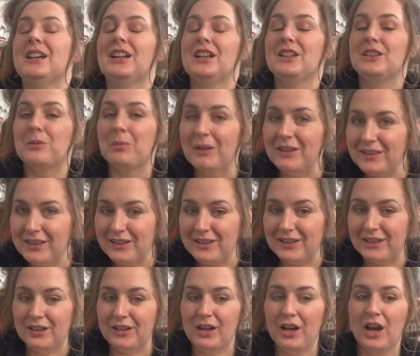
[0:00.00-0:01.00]
it's Wednesday
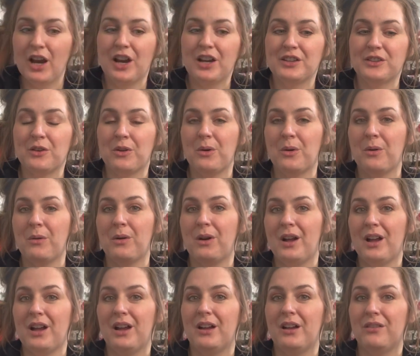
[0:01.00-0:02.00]
dinner. So
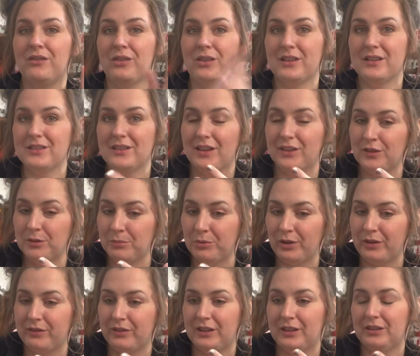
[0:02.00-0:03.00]
Florence has her
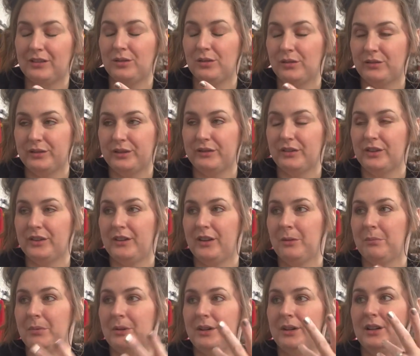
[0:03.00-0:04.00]
boyfriend over for
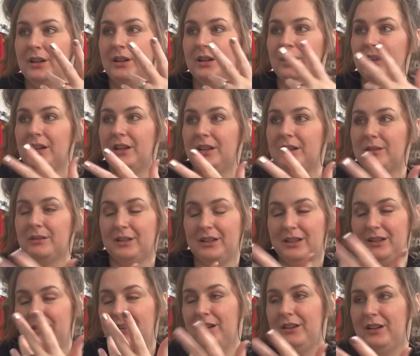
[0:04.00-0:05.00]
supper. Well,
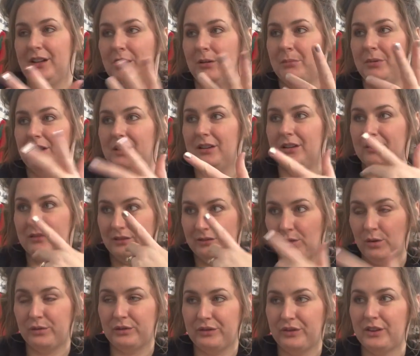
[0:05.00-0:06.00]
he's here now, but
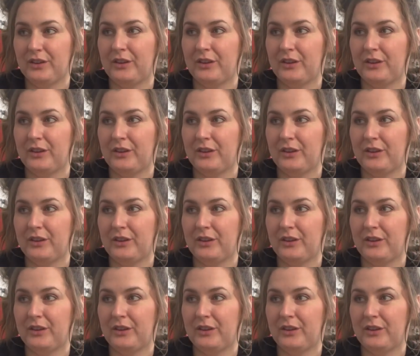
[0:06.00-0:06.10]
over for